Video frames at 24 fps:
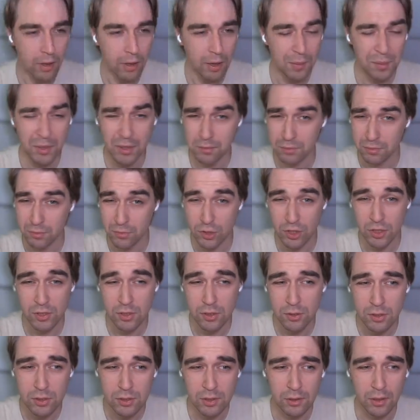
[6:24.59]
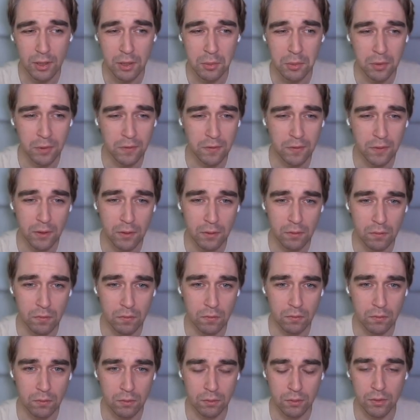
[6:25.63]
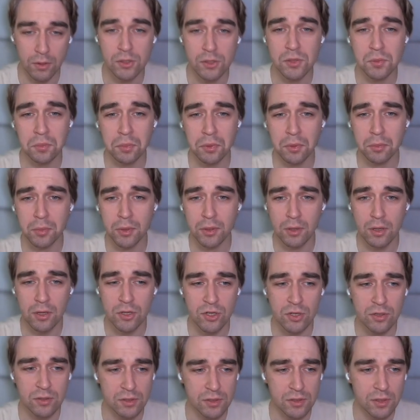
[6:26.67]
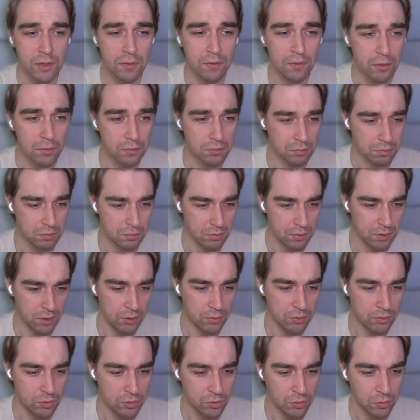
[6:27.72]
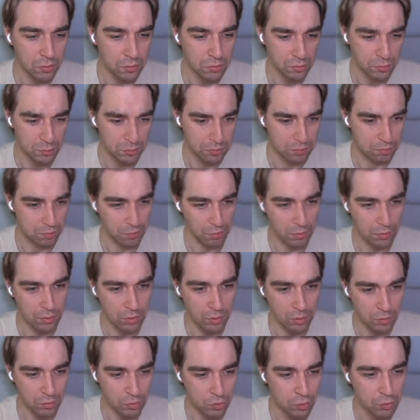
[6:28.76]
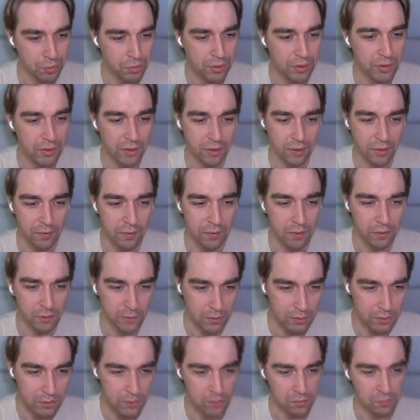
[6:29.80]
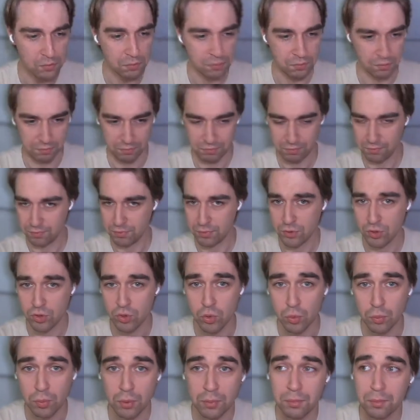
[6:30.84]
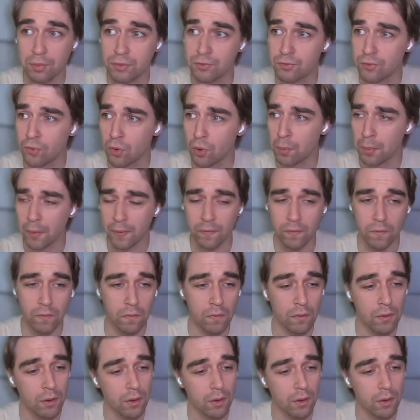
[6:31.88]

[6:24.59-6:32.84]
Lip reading: I mean, just a disclaimer that these implementations never tend to, to pretend that it's super performant